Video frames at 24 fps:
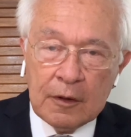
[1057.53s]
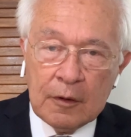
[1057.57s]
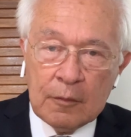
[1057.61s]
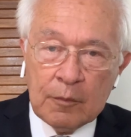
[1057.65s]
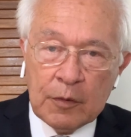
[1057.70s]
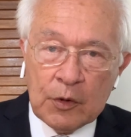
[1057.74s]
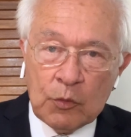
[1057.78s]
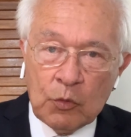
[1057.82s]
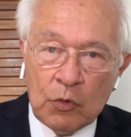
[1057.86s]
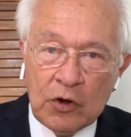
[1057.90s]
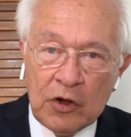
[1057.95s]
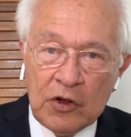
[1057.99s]

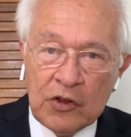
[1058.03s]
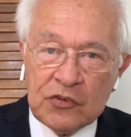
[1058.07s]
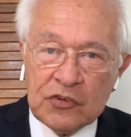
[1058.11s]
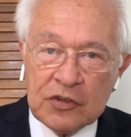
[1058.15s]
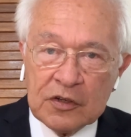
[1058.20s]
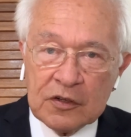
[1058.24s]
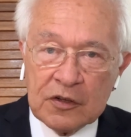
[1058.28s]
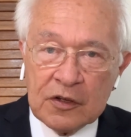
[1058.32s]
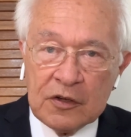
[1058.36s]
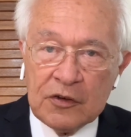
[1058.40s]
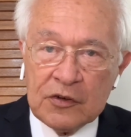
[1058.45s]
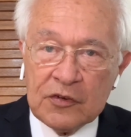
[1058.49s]
But worse,
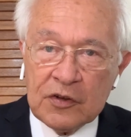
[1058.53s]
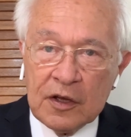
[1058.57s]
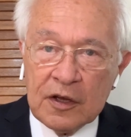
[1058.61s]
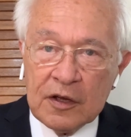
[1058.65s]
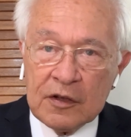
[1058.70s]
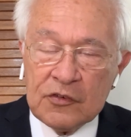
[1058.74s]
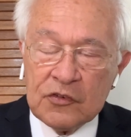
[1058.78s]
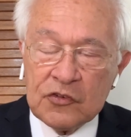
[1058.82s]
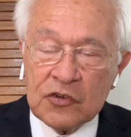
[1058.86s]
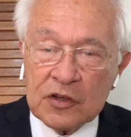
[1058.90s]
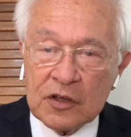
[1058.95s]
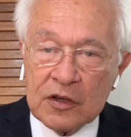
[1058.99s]
it
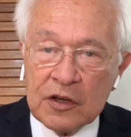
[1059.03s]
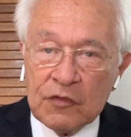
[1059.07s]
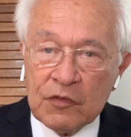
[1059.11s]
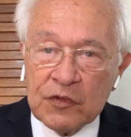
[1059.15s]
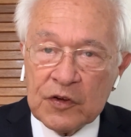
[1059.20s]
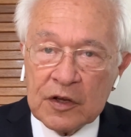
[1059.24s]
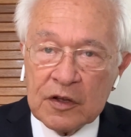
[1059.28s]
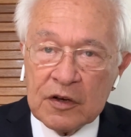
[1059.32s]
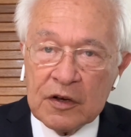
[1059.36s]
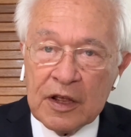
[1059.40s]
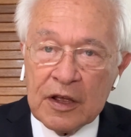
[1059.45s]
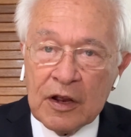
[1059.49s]
contained
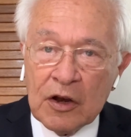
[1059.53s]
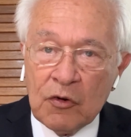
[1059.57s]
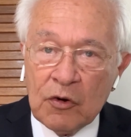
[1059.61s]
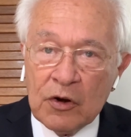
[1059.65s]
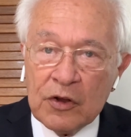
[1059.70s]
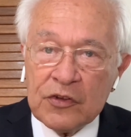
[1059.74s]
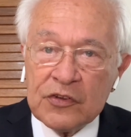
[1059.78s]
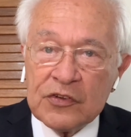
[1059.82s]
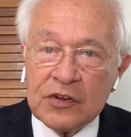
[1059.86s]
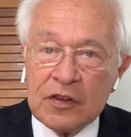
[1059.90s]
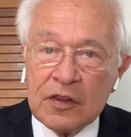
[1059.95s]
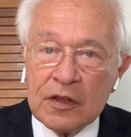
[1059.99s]
significant
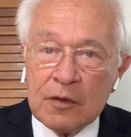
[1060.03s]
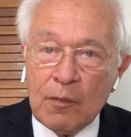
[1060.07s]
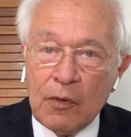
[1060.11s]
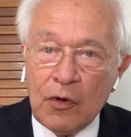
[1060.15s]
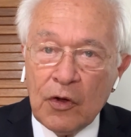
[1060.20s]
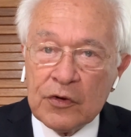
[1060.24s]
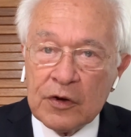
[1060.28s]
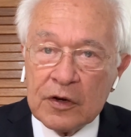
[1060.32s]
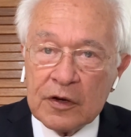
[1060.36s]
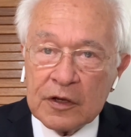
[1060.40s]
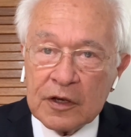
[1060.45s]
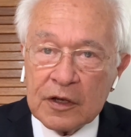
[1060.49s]
errors in the
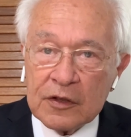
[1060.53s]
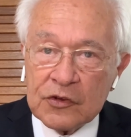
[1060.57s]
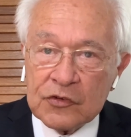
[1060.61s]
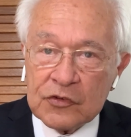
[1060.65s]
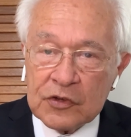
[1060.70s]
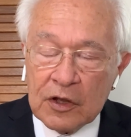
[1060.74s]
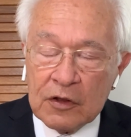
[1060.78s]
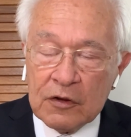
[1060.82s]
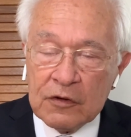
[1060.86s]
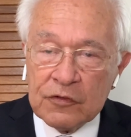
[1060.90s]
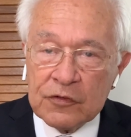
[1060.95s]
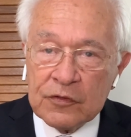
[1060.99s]
modelling
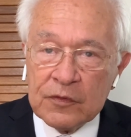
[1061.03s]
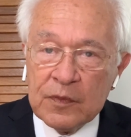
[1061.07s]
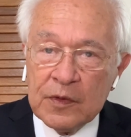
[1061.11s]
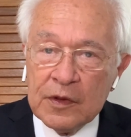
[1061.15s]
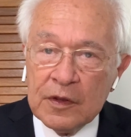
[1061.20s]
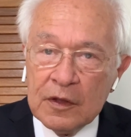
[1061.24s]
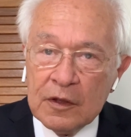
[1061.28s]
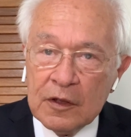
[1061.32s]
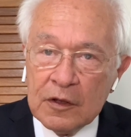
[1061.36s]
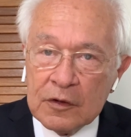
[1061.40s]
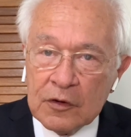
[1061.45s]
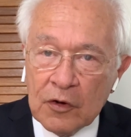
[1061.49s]
itself,
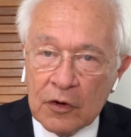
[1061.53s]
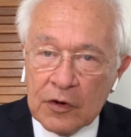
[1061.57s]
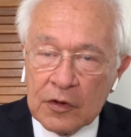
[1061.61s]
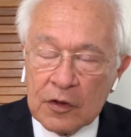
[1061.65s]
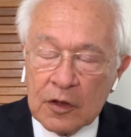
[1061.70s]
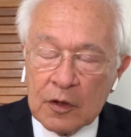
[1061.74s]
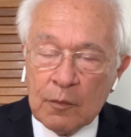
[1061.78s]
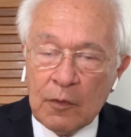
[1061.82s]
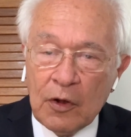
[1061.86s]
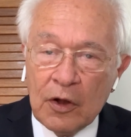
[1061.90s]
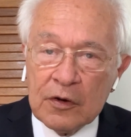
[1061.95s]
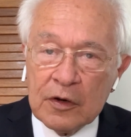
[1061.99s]
not in
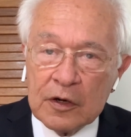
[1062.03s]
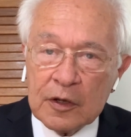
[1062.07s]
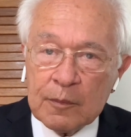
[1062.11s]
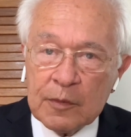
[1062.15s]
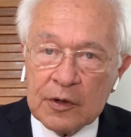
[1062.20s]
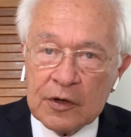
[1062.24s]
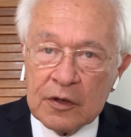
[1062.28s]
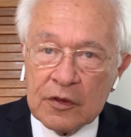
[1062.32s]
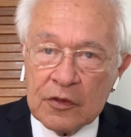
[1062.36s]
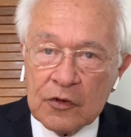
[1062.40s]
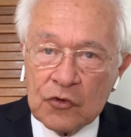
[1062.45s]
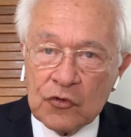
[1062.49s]
the modelling,
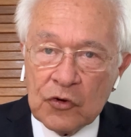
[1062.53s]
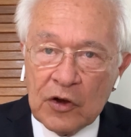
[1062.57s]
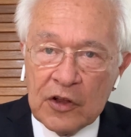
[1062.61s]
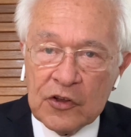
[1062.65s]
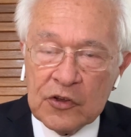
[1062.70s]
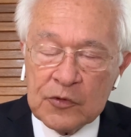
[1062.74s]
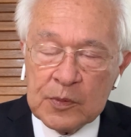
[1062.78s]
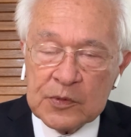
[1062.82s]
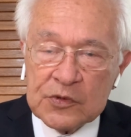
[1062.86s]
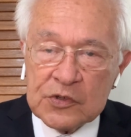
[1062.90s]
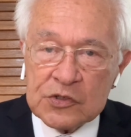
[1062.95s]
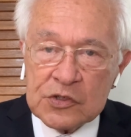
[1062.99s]
but in the
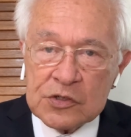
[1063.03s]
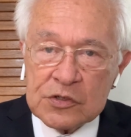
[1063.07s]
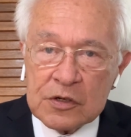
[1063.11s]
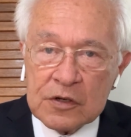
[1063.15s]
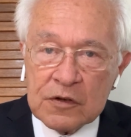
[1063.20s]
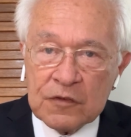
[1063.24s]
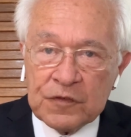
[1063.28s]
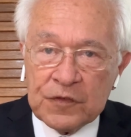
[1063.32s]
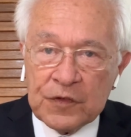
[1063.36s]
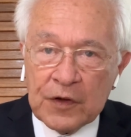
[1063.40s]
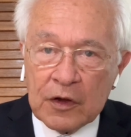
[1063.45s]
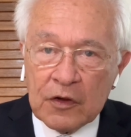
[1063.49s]
transposition
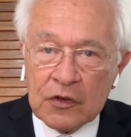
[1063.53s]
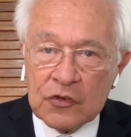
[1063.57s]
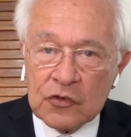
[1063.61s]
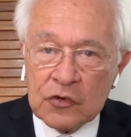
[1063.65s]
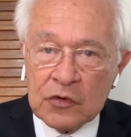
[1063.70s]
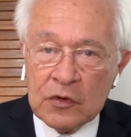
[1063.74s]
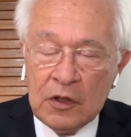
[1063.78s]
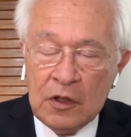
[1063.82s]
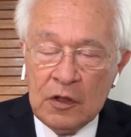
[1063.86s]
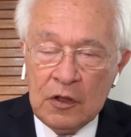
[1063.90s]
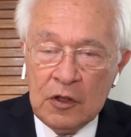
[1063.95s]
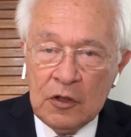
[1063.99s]
of
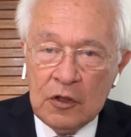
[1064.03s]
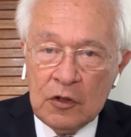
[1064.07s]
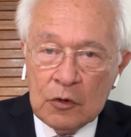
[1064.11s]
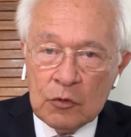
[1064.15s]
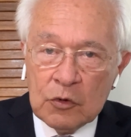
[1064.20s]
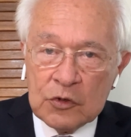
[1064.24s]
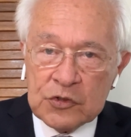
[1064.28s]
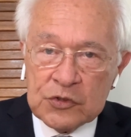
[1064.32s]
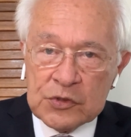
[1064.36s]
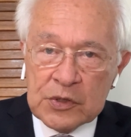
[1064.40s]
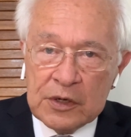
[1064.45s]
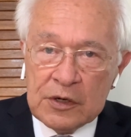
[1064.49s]
figures,
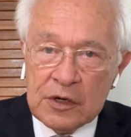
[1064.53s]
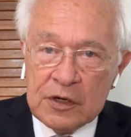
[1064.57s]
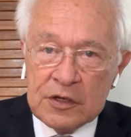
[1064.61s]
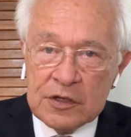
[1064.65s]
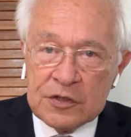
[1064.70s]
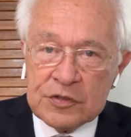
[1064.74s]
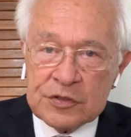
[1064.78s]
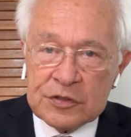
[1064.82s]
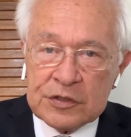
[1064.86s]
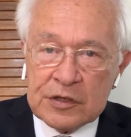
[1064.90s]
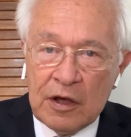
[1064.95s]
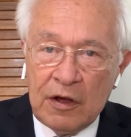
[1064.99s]
which was only
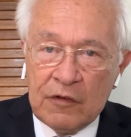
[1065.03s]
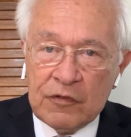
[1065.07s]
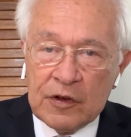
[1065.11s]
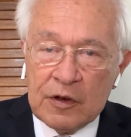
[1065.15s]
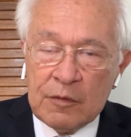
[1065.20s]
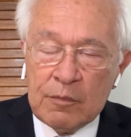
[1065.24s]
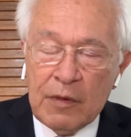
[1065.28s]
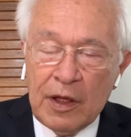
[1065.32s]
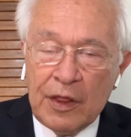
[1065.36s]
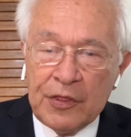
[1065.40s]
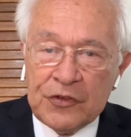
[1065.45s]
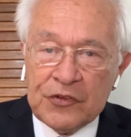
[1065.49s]

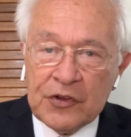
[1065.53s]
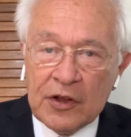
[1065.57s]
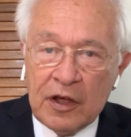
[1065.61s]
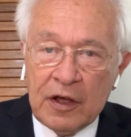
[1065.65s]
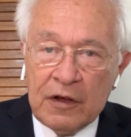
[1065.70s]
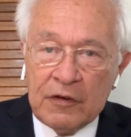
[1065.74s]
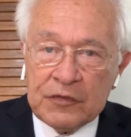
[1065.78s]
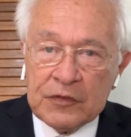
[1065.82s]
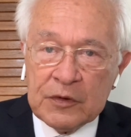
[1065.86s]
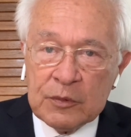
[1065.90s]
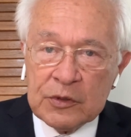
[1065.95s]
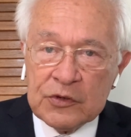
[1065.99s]
discovered months
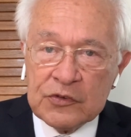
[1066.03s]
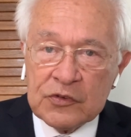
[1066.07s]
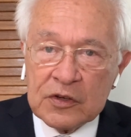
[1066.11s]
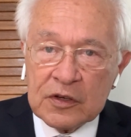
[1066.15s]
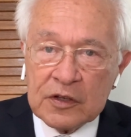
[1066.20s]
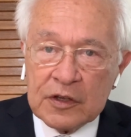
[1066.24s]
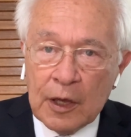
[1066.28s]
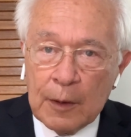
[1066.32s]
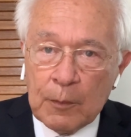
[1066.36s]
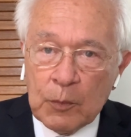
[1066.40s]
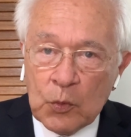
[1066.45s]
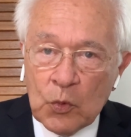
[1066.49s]
afterwards
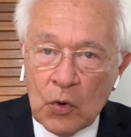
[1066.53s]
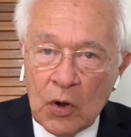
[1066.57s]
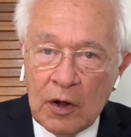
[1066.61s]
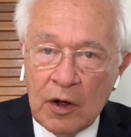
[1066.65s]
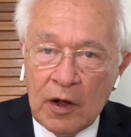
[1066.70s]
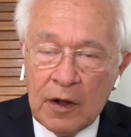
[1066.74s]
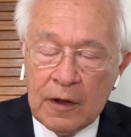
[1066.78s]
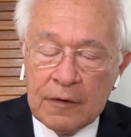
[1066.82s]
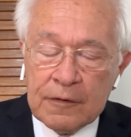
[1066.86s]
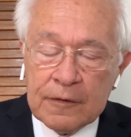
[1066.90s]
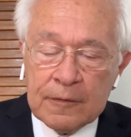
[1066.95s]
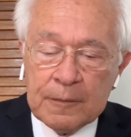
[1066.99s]
and kept
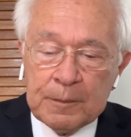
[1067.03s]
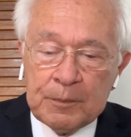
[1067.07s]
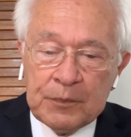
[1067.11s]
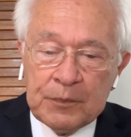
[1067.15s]
quiet.